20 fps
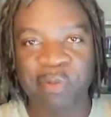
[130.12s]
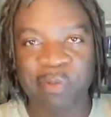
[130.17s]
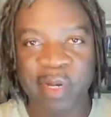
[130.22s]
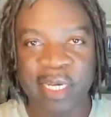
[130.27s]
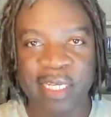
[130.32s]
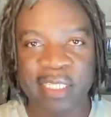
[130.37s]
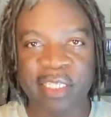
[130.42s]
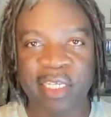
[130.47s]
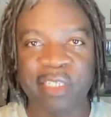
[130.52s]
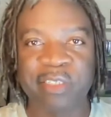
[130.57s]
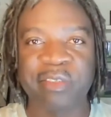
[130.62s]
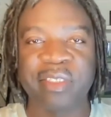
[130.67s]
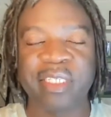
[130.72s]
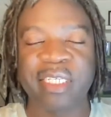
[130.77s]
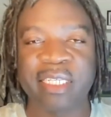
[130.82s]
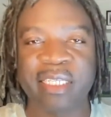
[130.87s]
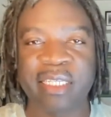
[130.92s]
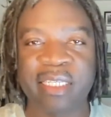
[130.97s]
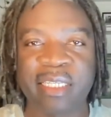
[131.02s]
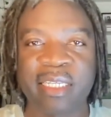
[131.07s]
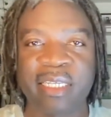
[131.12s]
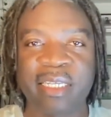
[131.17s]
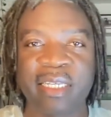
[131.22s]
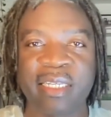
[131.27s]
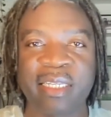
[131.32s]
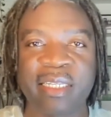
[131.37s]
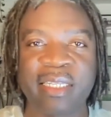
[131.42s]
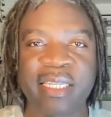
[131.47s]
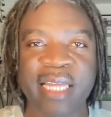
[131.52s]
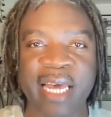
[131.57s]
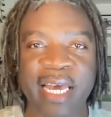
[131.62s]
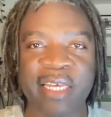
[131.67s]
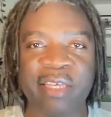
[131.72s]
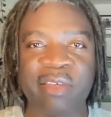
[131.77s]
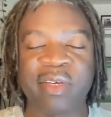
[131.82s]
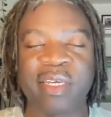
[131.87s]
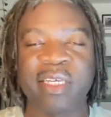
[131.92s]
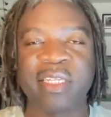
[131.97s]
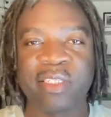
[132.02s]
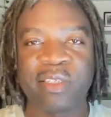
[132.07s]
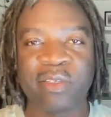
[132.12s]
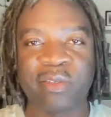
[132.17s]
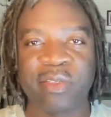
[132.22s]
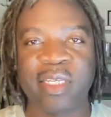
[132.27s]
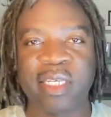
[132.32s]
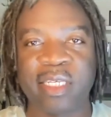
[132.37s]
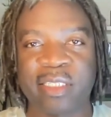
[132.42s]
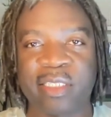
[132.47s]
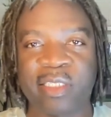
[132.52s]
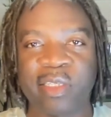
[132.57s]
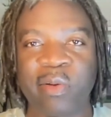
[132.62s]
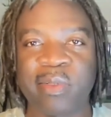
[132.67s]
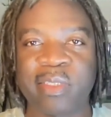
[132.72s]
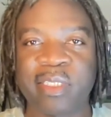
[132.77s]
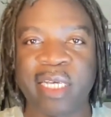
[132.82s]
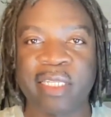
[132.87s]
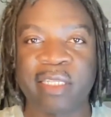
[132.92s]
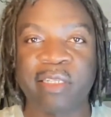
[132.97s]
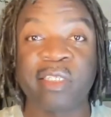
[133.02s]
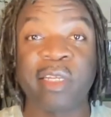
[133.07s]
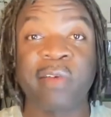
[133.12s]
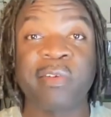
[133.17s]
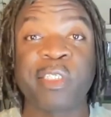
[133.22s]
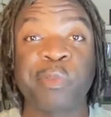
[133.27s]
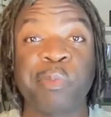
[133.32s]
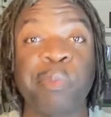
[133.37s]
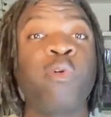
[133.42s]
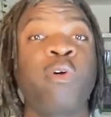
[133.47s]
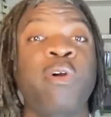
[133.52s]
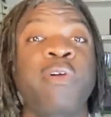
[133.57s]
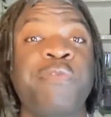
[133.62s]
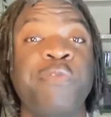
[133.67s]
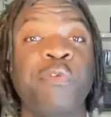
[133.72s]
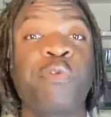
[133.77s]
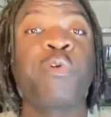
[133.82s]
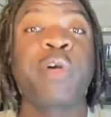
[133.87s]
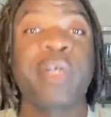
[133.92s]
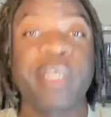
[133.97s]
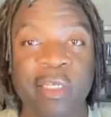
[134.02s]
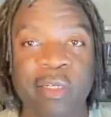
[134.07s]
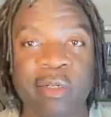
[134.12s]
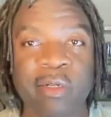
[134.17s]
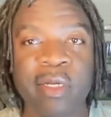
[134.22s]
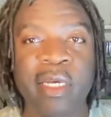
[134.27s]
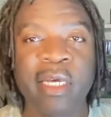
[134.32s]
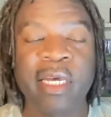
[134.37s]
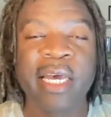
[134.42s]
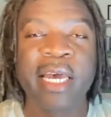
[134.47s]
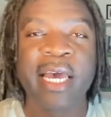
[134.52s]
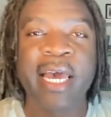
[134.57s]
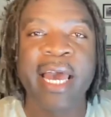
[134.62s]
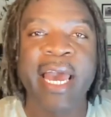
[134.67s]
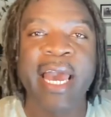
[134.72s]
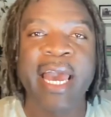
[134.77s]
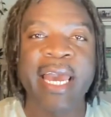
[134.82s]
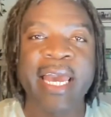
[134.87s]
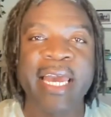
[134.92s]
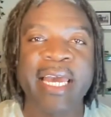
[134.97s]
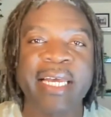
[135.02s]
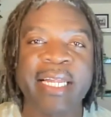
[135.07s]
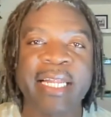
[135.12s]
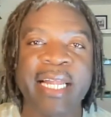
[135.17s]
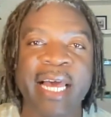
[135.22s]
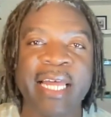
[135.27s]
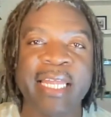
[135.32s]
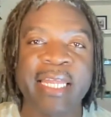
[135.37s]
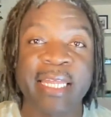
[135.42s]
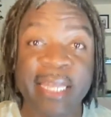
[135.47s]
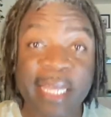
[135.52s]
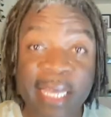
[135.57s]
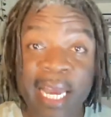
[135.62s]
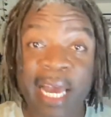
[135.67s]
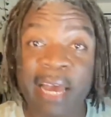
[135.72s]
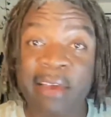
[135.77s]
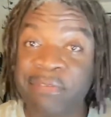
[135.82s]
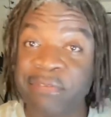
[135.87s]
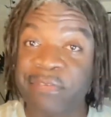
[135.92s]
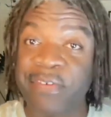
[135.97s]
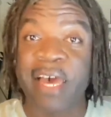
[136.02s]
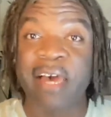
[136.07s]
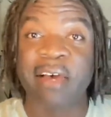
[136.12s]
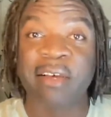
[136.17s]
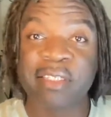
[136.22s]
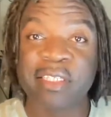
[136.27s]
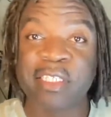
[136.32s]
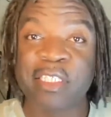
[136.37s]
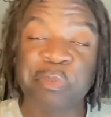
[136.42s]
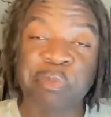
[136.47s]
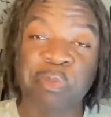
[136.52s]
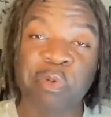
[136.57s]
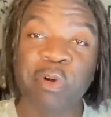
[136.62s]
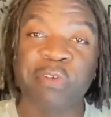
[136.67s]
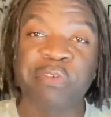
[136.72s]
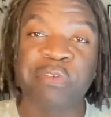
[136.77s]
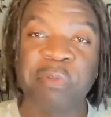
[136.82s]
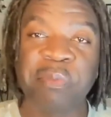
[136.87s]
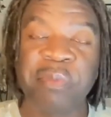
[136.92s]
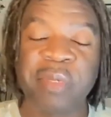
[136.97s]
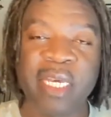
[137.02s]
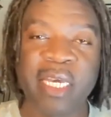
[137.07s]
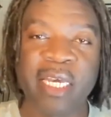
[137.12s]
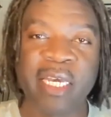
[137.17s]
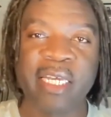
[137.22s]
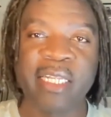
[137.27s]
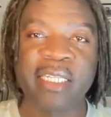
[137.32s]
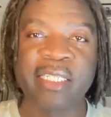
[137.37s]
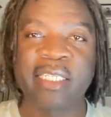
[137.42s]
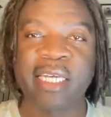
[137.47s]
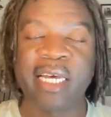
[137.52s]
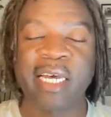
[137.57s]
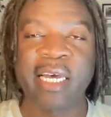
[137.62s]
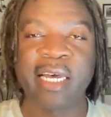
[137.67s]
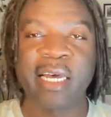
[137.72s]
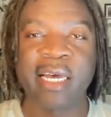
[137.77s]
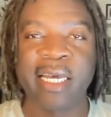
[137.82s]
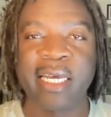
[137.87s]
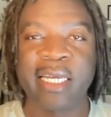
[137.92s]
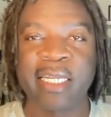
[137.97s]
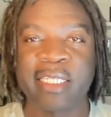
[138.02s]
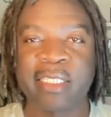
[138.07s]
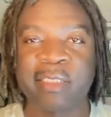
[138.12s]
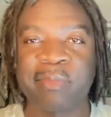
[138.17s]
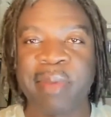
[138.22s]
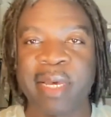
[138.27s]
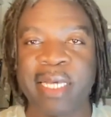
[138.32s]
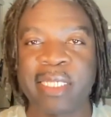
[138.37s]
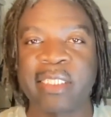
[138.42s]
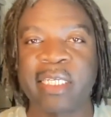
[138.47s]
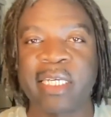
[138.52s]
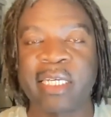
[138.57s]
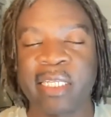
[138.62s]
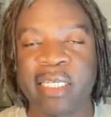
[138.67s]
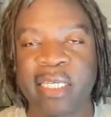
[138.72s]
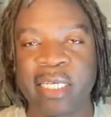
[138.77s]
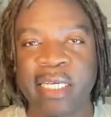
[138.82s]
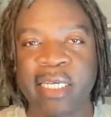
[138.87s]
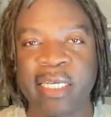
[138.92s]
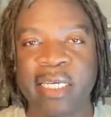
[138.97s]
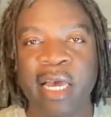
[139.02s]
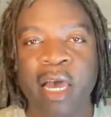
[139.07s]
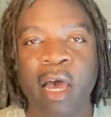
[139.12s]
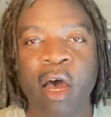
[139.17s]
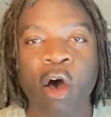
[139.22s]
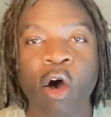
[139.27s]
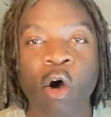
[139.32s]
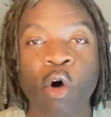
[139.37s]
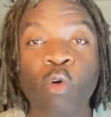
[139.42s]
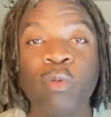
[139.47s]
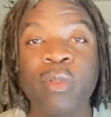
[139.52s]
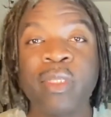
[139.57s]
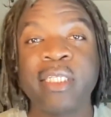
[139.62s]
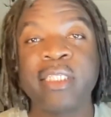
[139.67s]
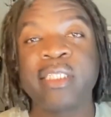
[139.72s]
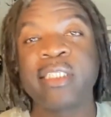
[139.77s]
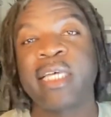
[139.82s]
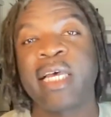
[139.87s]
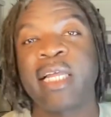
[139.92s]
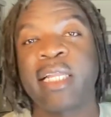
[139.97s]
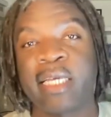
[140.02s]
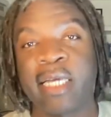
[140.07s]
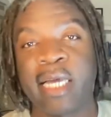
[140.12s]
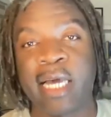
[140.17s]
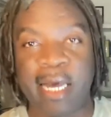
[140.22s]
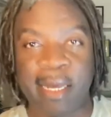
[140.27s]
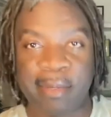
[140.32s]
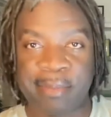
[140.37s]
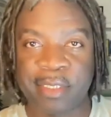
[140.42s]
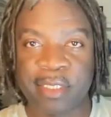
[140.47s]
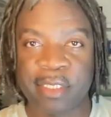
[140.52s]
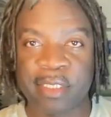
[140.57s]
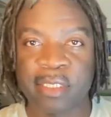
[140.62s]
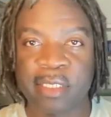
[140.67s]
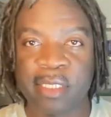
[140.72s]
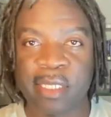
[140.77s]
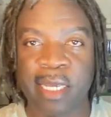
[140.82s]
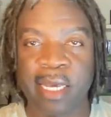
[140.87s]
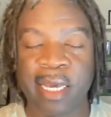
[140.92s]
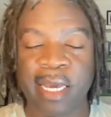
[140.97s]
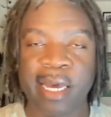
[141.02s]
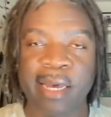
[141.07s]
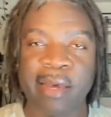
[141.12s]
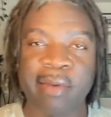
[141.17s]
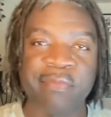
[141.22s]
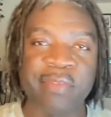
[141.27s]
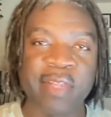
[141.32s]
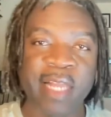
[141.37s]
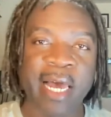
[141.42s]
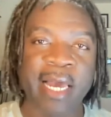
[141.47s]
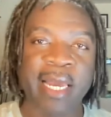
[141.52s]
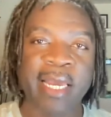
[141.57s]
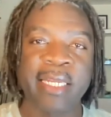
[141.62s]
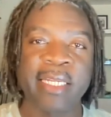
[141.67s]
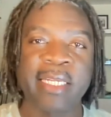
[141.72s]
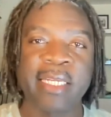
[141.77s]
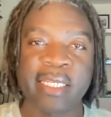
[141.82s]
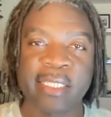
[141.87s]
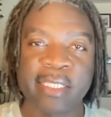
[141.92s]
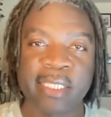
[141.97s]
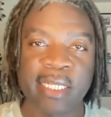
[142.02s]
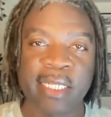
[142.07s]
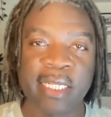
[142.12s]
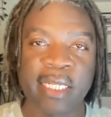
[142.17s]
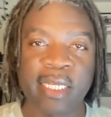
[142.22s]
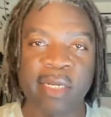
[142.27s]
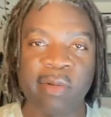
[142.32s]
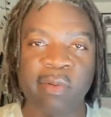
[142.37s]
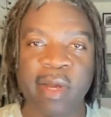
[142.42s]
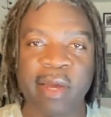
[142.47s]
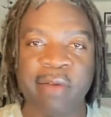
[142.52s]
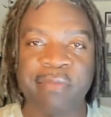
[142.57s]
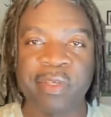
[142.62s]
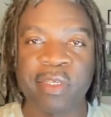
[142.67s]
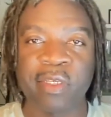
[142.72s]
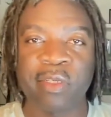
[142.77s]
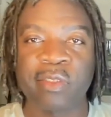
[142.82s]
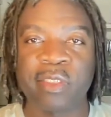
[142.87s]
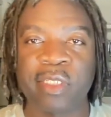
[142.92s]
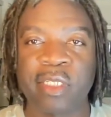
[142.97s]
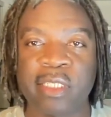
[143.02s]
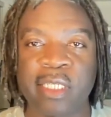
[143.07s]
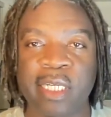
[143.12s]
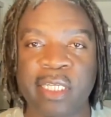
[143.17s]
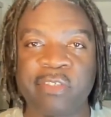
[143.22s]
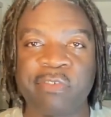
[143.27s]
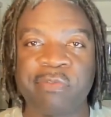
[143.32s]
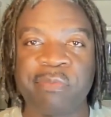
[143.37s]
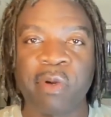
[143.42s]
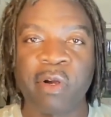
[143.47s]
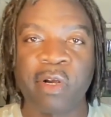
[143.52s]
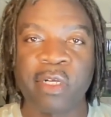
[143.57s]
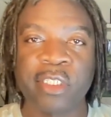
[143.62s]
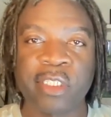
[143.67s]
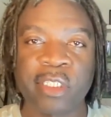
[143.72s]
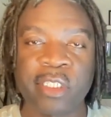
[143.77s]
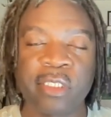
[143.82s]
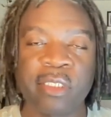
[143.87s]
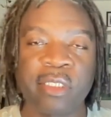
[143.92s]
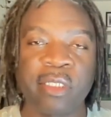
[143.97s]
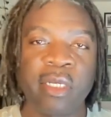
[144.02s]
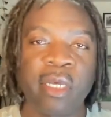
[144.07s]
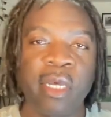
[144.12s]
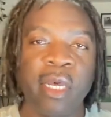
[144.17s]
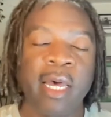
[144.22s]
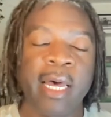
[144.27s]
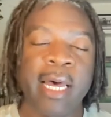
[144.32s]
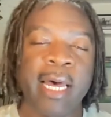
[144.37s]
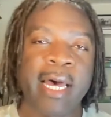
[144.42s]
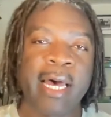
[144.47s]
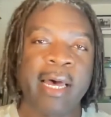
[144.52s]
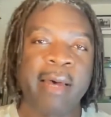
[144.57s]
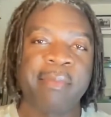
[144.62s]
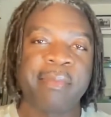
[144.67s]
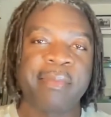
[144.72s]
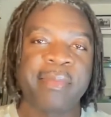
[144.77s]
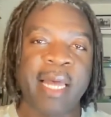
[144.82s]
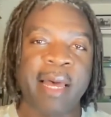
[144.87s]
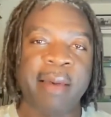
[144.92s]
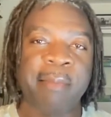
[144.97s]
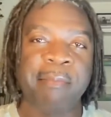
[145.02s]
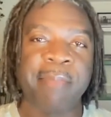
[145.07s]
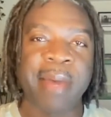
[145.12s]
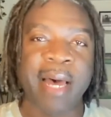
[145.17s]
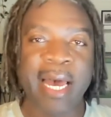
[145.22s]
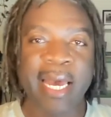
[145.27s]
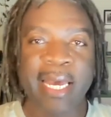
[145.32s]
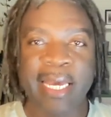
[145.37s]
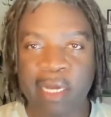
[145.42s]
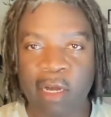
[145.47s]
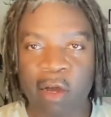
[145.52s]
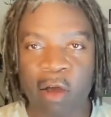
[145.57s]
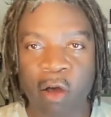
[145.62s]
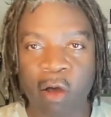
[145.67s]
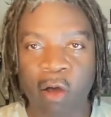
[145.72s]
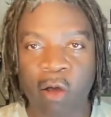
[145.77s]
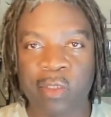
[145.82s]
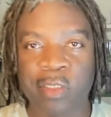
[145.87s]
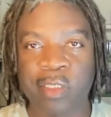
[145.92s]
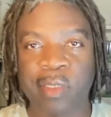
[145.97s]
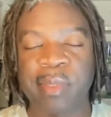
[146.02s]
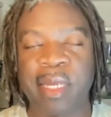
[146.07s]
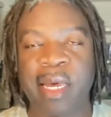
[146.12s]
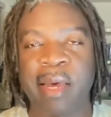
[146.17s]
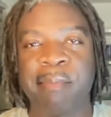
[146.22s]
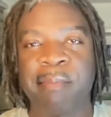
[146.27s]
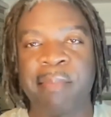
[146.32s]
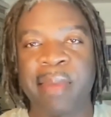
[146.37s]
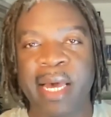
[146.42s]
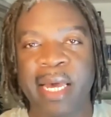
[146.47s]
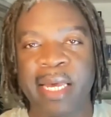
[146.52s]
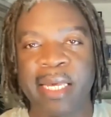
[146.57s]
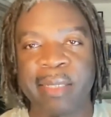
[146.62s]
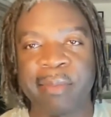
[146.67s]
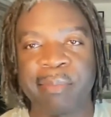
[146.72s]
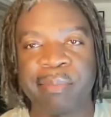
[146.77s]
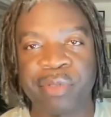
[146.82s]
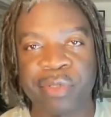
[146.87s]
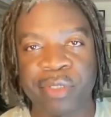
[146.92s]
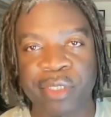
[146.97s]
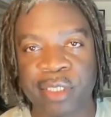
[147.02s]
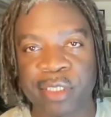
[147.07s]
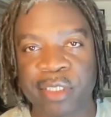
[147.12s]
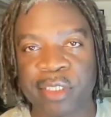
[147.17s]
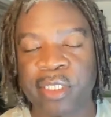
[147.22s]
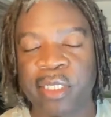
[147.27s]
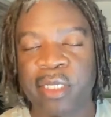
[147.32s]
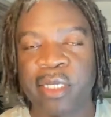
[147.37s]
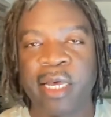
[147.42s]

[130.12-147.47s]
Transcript: ways underneath that you can do this. So it's like there's a sport for you. And I think I found the sport for me, and it's basically only selling options. Like I'm not getting into anything where I have to use excessive margin. I'm not buying calls. I'm not buying puts.